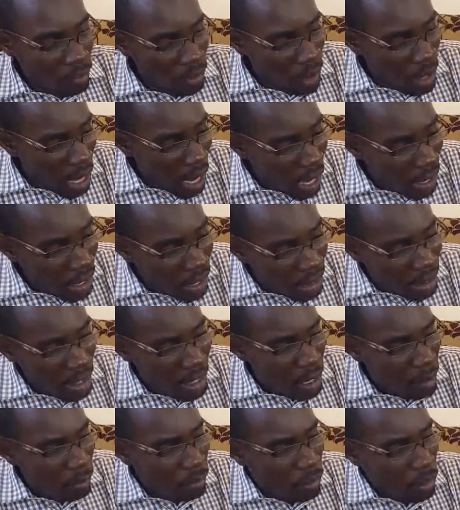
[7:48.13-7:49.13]
another
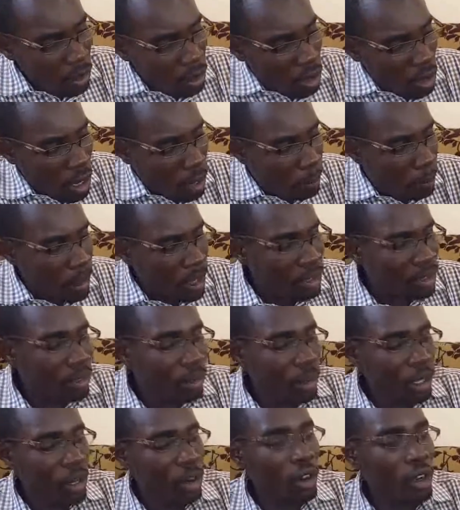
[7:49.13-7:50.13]
name for lower pits, we
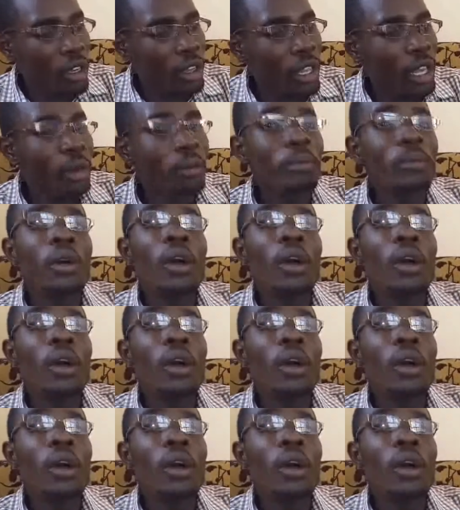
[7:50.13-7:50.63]
call them